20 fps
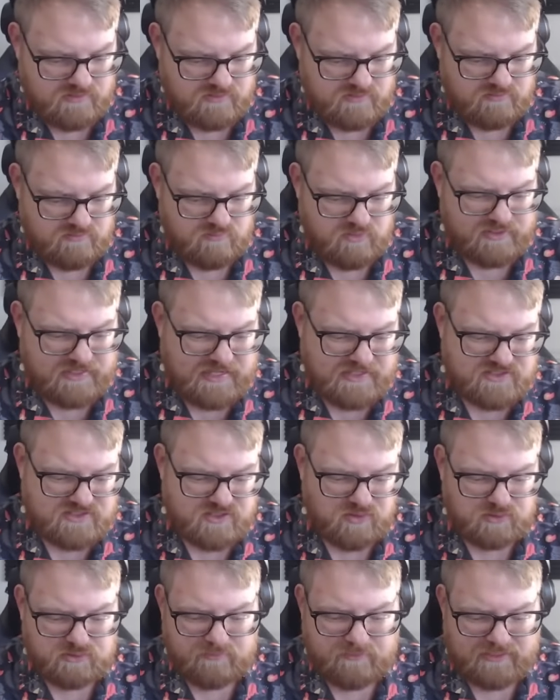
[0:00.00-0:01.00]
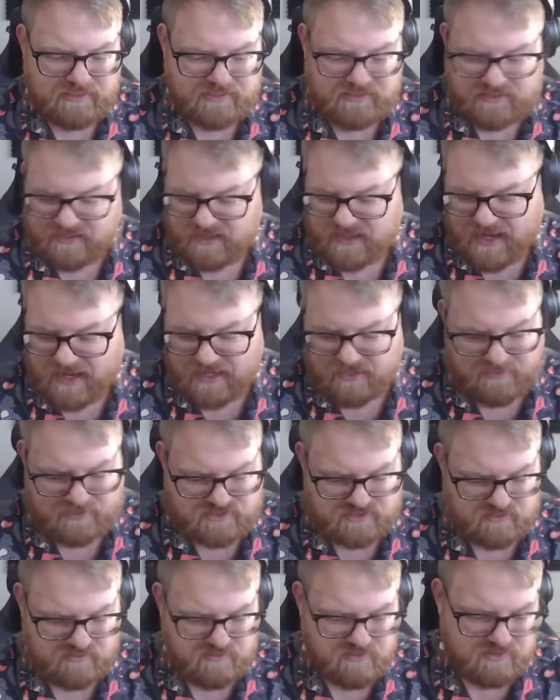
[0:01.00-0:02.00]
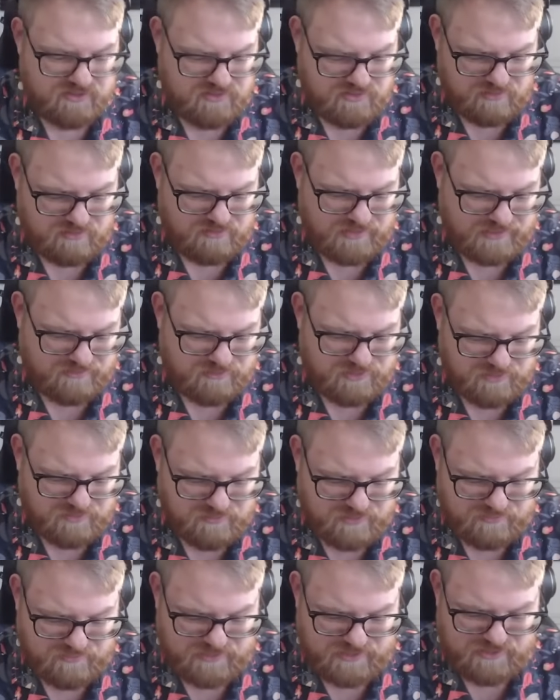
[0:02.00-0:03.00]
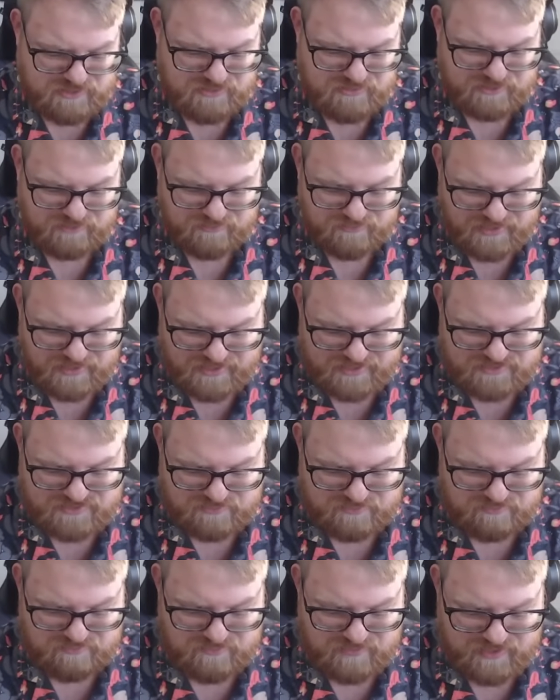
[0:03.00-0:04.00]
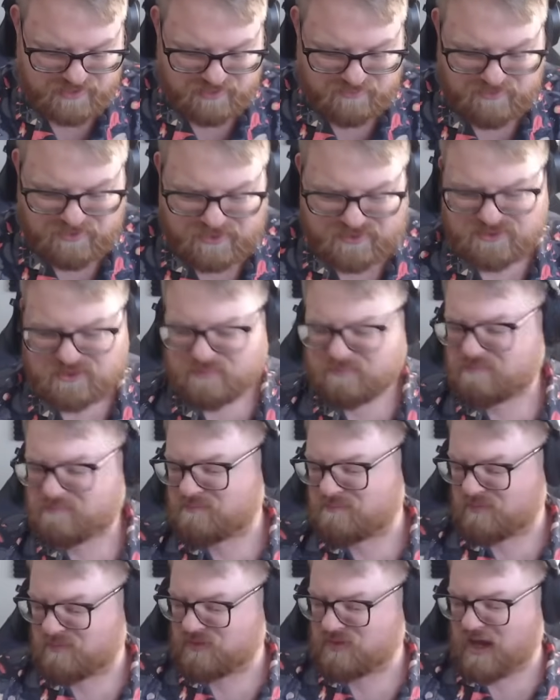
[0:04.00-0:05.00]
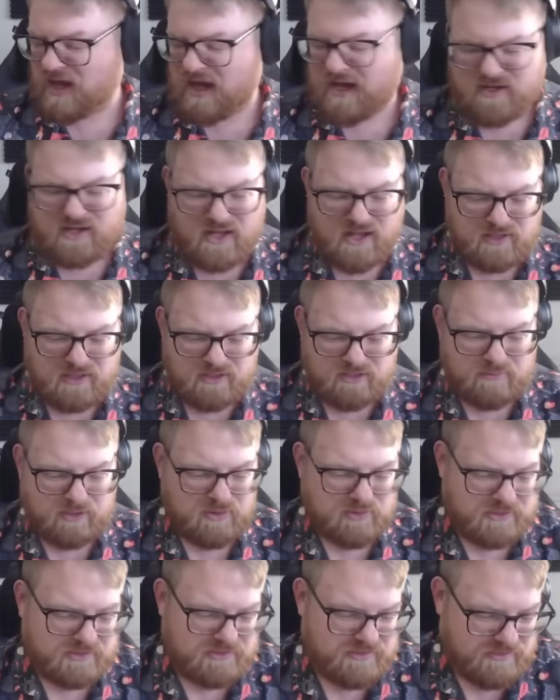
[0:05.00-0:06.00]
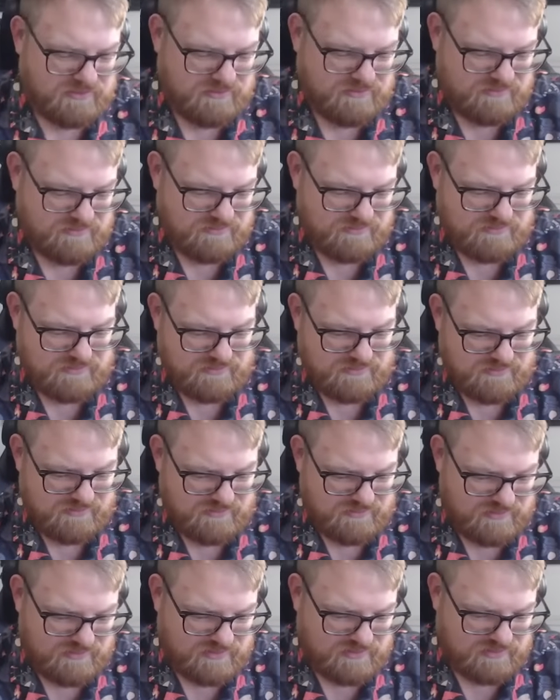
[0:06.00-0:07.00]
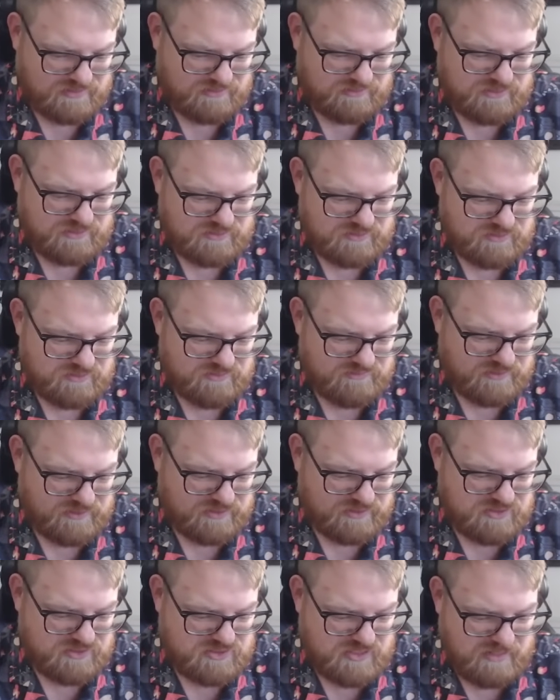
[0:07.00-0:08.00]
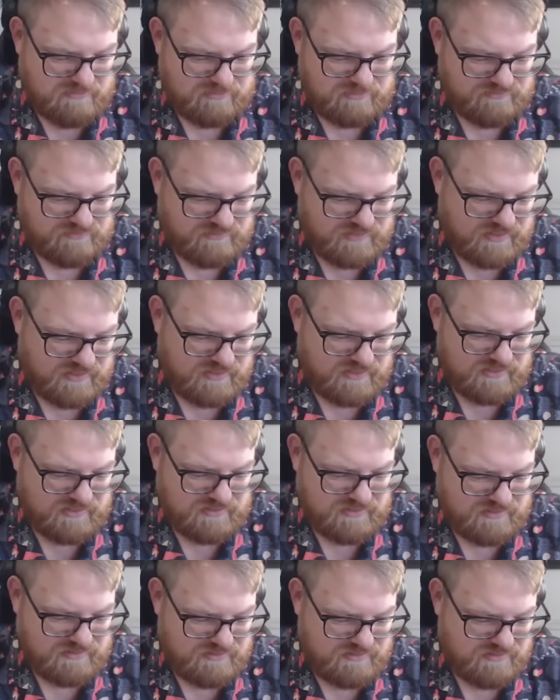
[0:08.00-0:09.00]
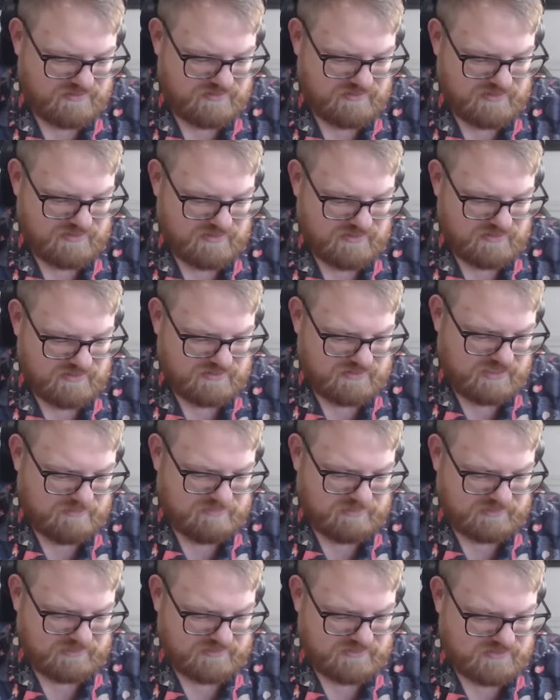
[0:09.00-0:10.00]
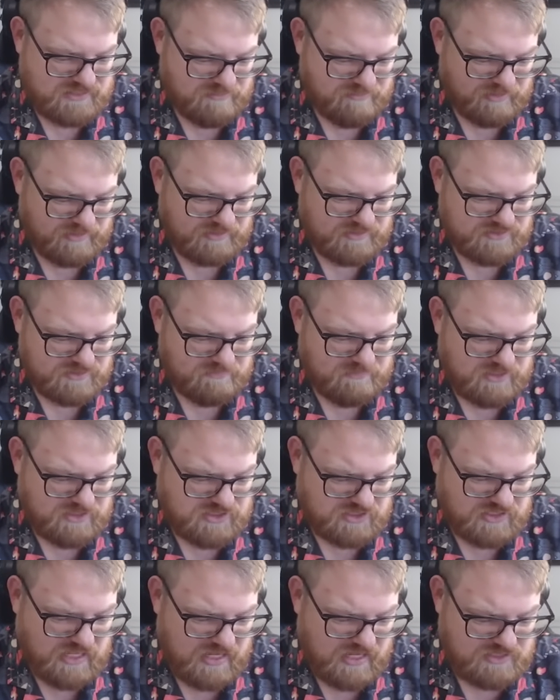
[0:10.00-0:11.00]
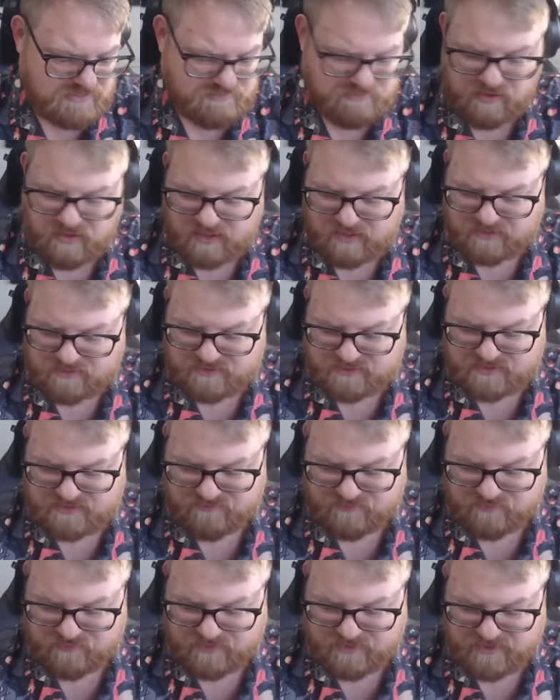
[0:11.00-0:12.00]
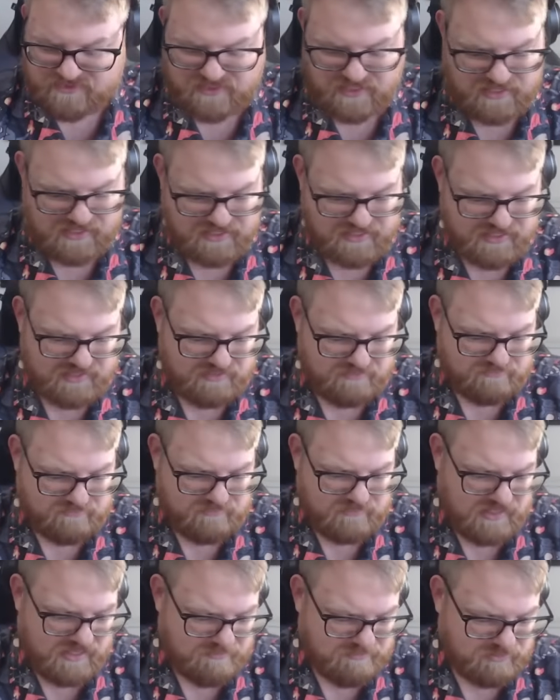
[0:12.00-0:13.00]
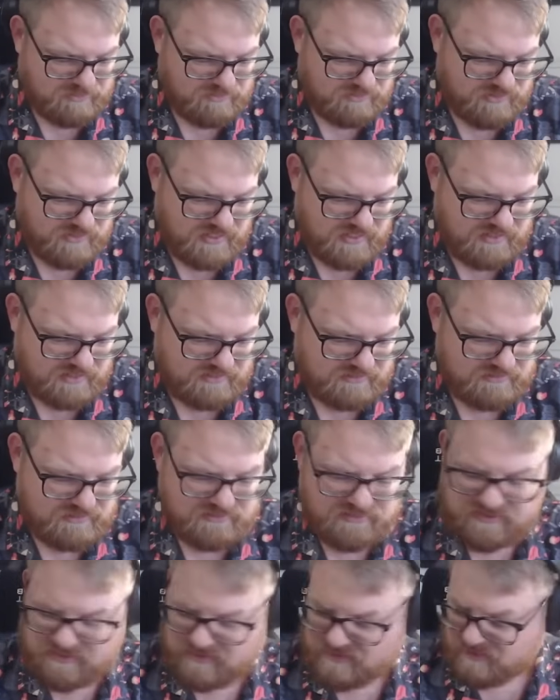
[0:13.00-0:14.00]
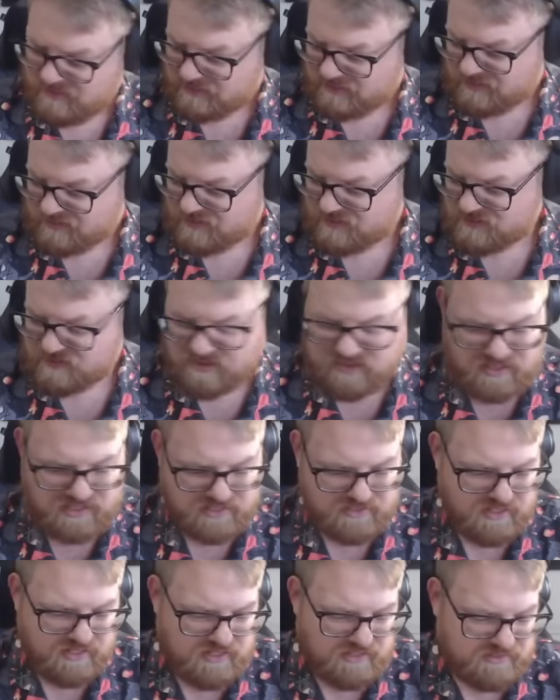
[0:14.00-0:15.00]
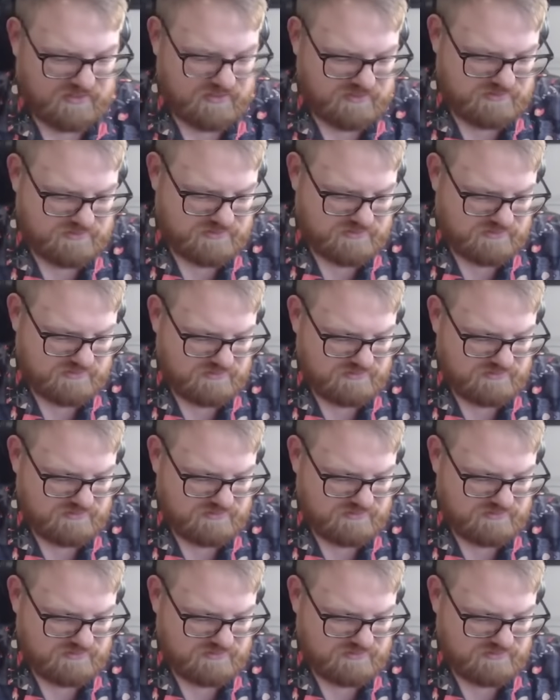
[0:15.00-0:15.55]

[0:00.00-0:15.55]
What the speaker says: One guy sold to me and he had a bunch of, you know, like, look, what are we doing? Why is there non-hollow bulk in here? I clearly didn't do a very good job of keeping these separated. There's a bunch of Cosmo hollows I didn't even realize I had. I'm happy with that. Like, there's non-hollows.